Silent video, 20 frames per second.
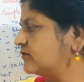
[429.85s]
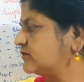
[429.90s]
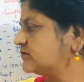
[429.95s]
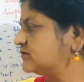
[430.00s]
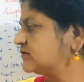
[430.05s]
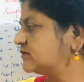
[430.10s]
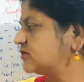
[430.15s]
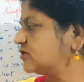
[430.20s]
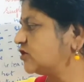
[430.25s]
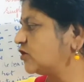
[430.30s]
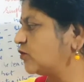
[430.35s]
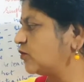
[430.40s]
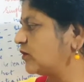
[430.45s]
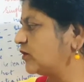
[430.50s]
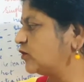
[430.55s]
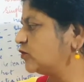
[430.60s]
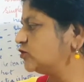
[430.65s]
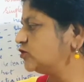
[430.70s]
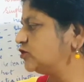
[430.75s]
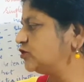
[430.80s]

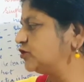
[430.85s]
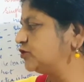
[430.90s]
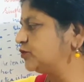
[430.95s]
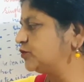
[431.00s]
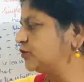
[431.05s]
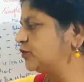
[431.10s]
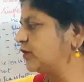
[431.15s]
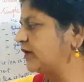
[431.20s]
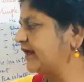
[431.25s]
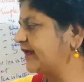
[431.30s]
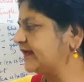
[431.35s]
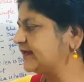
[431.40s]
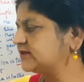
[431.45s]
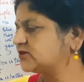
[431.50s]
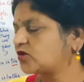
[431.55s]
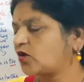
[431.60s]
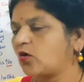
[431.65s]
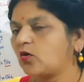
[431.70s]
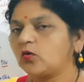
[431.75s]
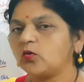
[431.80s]
TOO
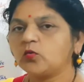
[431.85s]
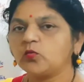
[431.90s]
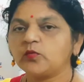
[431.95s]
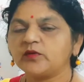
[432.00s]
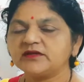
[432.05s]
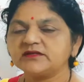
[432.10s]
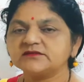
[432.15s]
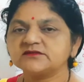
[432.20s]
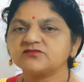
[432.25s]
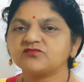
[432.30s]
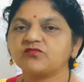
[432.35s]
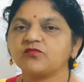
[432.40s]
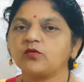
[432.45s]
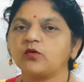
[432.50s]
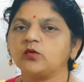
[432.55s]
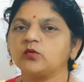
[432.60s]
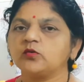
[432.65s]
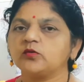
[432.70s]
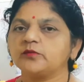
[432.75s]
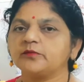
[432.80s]
is always
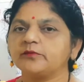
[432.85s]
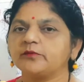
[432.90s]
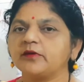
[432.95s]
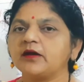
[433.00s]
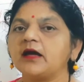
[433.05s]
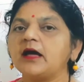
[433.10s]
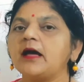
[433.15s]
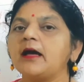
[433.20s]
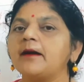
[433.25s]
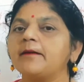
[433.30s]
followed